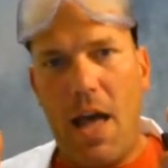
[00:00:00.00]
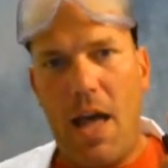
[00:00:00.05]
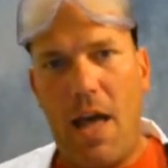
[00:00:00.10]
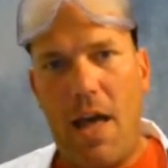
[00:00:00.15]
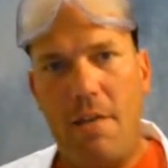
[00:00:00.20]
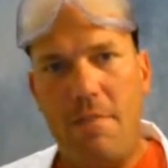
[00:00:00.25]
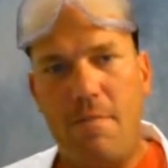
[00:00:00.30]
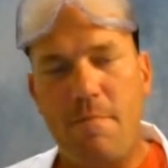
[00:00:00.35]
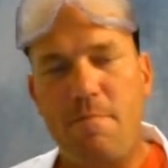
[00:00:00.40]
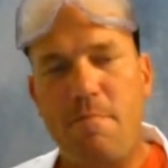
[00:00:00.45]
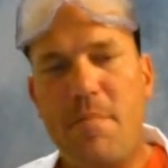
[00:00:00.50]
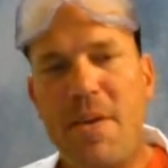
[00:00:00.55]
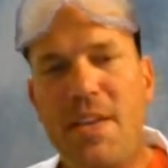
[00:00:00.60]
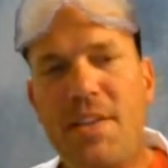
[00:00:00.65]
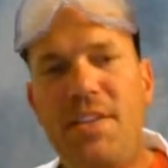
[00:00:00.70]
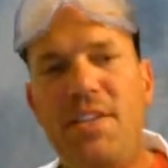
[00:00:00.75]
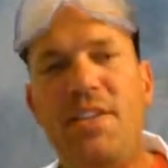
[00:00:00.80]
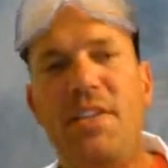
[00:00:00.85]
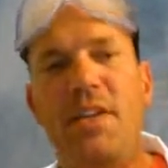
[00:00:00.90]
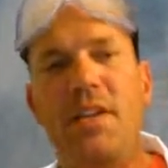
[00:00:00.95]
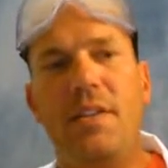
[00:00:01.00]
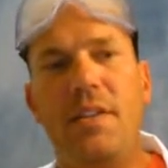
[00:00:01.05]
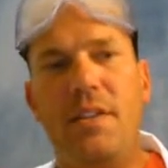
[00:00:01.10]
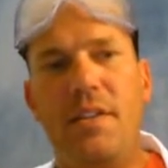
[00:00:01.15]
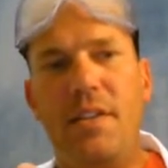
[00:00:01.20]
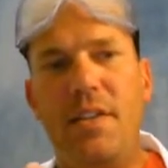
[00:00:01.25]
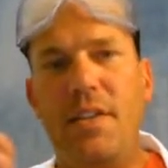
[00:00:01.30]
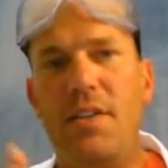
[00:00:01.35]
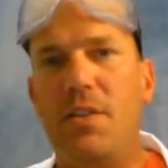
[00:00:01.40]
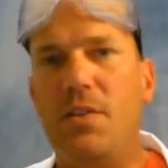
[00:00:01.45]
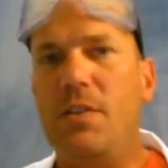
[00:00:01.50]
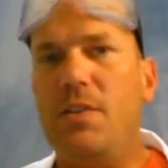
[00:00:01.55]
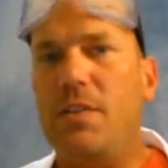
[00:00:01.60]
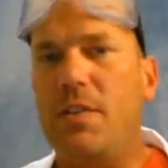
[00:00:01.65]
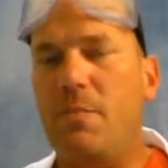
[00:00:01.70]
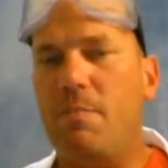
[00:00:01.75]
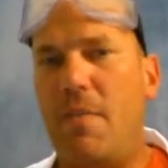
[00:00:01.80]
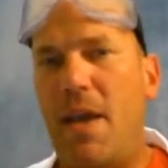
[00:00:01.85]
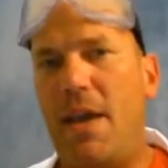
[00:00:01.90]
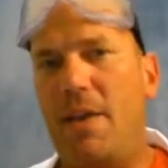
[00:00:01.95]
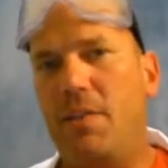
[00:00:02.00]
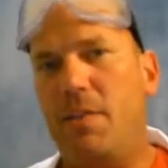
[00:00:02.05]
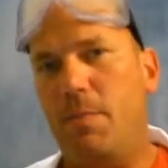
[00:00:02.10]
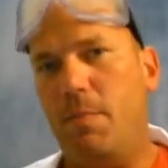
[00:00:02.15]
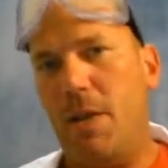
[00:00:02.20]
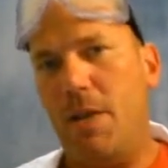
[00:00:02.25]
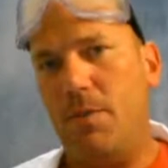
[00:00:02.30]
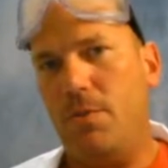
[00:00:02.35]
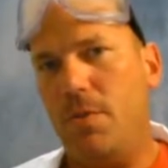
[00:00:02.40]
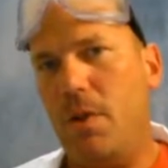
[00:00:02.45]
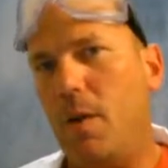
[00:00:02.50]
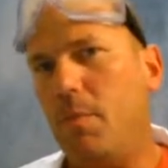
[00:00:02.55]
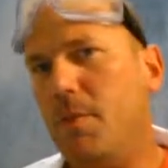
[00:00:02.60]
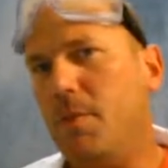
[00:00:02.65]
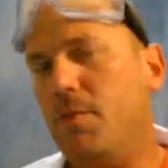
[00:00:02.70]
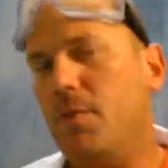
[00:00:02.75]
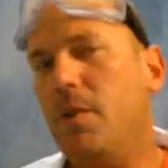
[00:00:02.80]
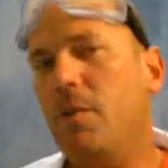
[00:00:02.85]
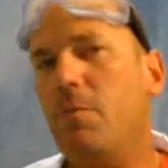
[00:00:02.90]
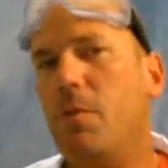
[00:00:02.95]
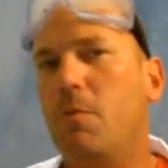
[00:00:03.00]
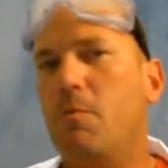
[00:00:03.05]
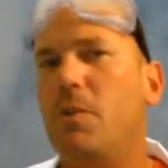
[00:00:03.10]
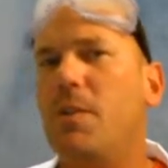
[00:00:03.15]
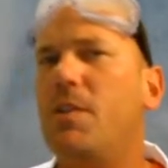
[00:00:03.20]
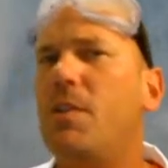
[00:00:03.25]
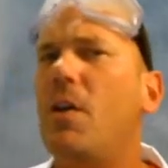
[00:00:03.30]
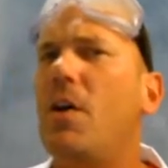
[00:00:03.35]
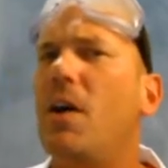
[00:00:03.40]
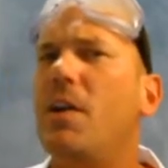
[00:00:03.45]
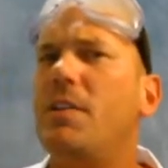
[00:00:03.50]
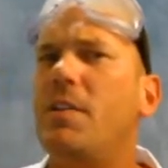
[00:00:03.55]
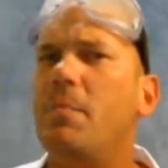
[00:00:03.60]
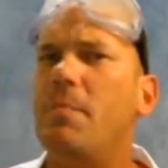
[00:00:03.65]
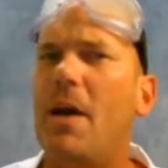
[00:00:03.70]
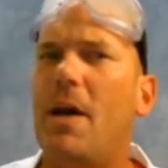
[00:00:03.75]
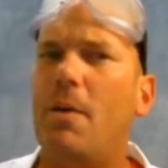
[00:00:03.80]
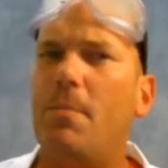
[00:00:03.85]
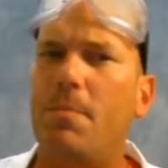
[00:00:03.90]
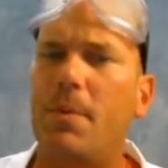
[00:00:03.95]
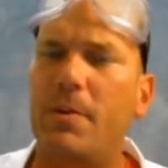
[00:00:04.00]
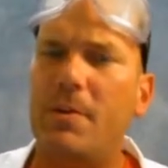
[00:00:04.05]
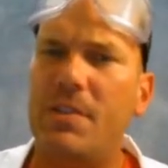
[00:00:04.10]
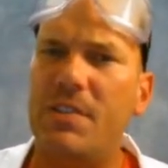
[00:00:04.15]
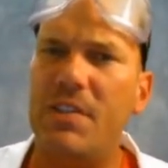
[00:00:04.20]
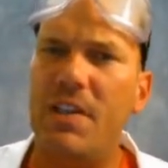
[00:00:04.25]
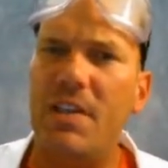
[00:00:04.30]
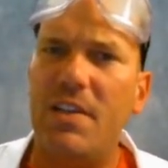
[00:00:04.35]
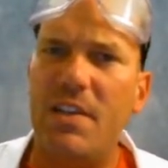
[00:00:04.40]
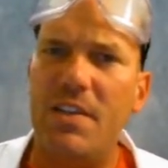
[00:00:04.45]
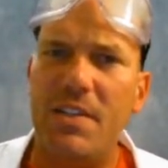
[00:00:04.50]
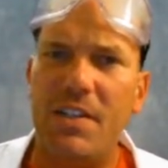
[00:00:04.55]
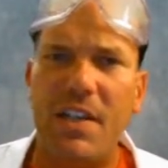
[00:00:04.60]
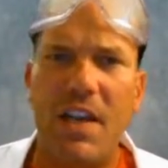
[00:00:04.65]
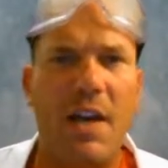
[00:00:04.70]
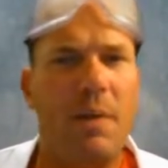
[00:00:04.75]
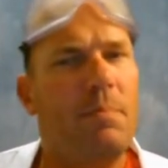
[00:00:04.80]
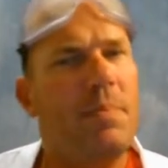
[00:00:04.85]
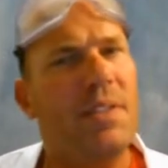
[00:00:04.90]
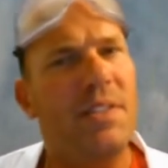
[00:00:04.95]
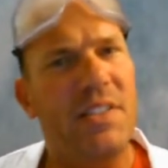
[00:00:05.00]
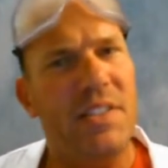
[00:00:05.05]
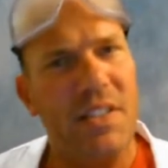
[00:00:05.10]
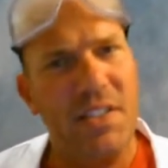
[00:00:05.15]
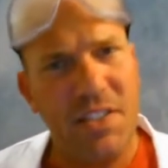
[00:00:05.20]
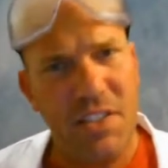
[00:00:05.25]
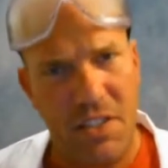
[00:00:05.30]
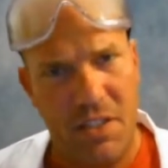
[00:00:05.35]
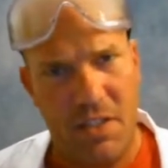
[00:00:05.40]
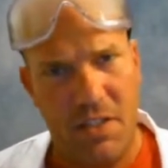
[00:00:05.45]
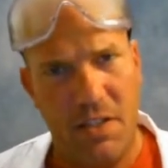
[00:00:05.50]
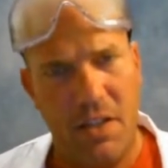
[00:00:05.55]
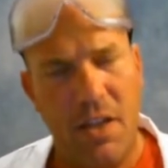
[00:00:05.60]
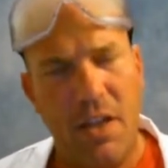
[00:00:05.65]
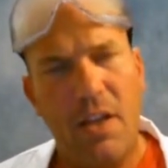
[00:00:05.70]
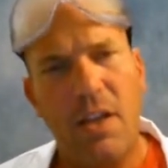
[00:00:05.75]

I've mentioned the use of mass spectrometry when we talked about percentage composition.